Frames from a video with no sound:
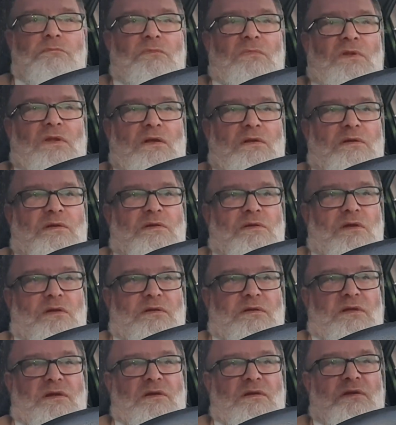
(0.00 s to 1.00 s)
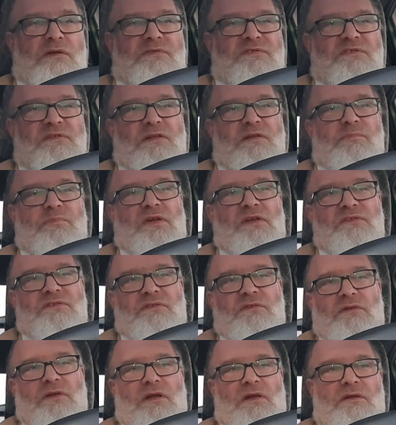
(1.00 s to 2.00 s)
I did not get enough sleep
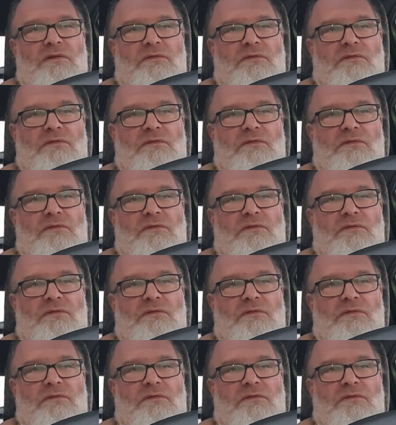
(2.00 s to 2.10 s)
yesterday.